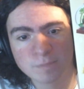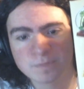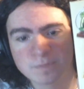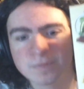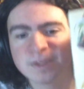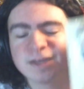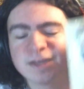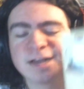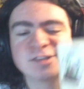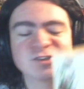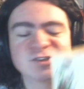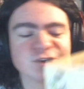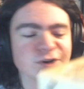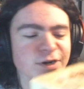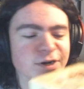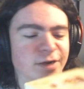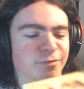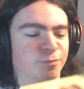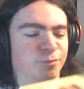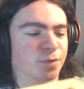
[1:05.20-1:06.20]
That's good
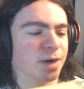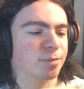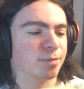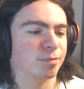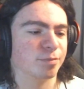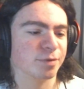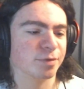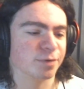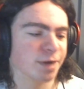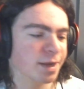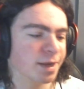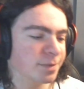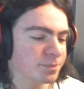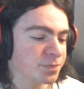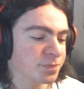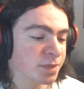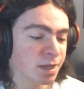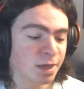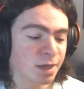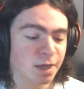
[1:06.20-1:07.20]
enough, probably, right?
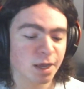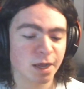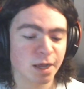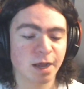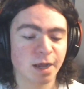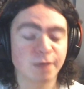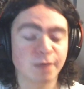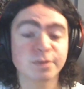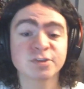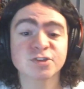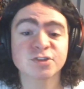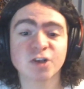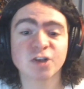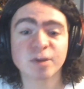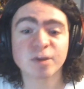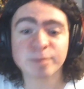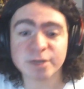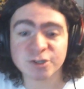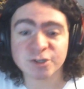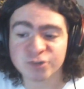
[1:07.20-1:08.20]
This is
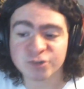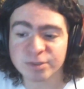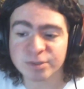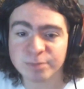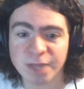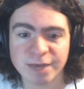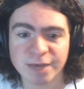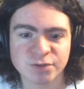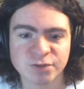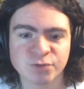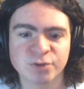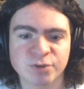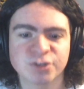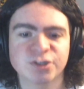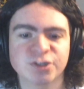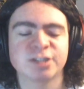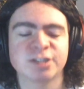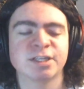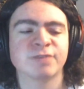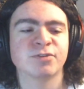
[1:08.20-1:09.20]
all being streamed live at
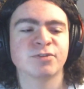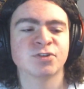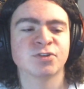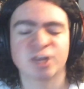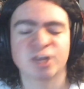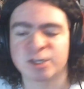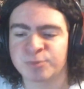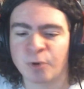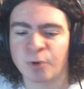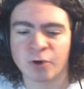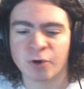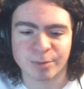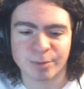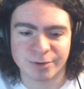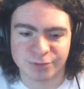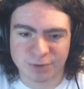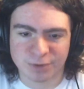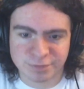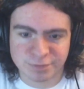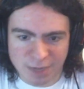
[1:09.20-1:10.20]

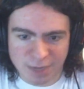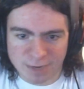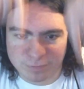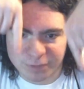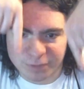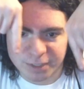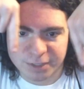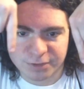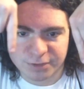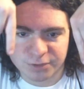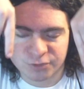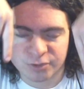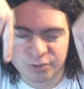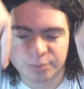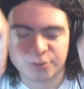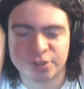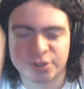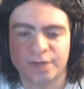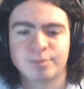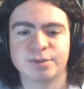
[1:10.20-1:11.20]
twitch.tv/Pokeball35, link in the
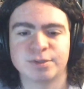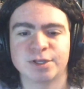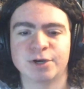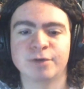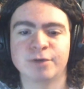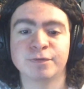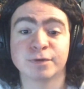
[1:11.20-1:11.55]
description down below.